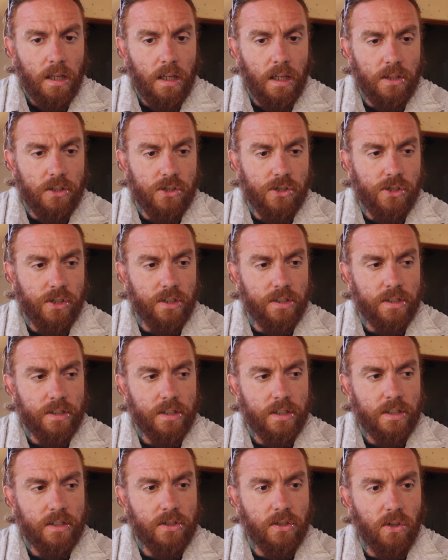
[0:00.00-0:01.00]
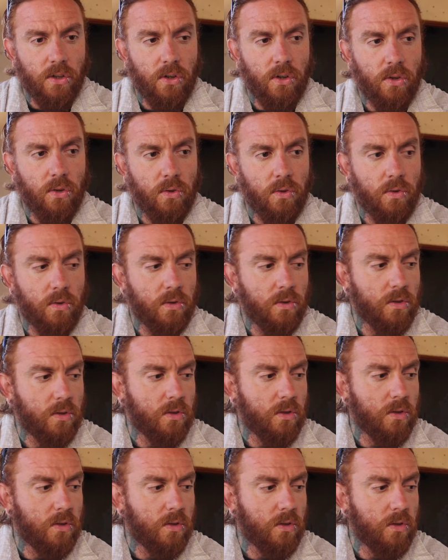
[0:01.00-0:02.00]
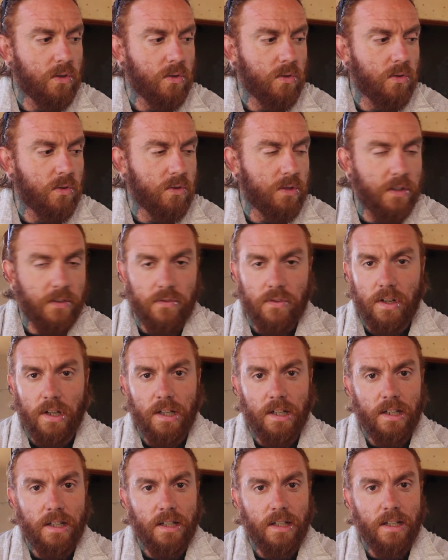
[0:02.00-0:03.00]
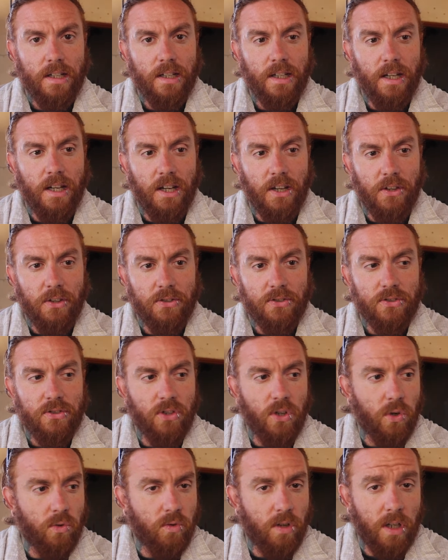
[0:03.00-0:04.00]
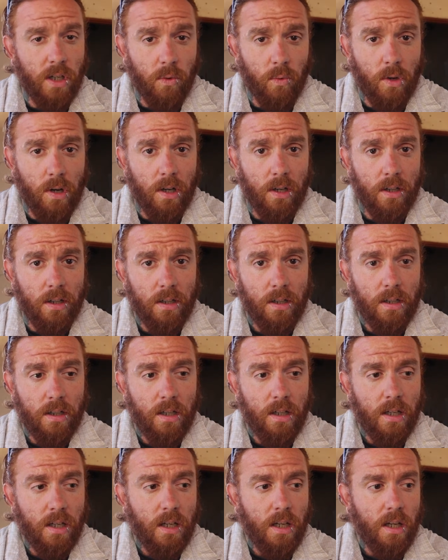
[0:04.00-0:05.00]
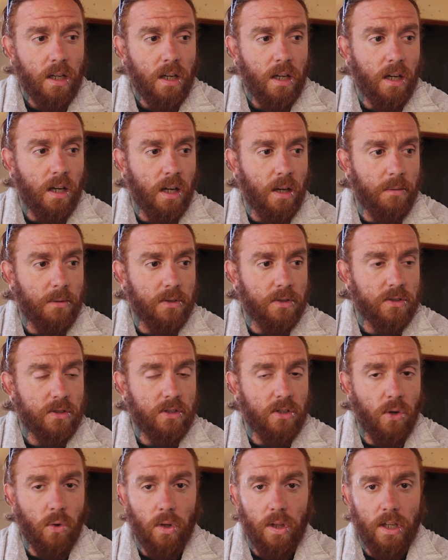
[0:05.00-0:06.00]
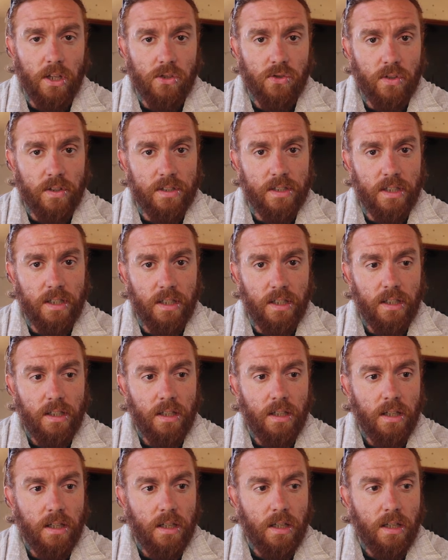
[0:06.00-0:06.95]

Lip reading: it's just so different. There's no running water. There's no electricity.